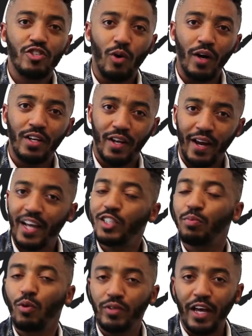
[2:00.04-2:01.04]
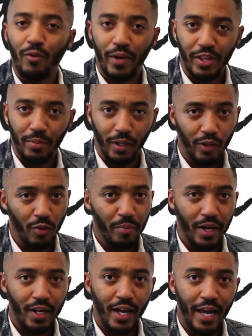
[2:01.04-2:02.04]
So I explored that with him a little
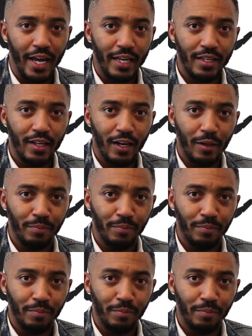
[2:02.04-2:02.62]
bit, and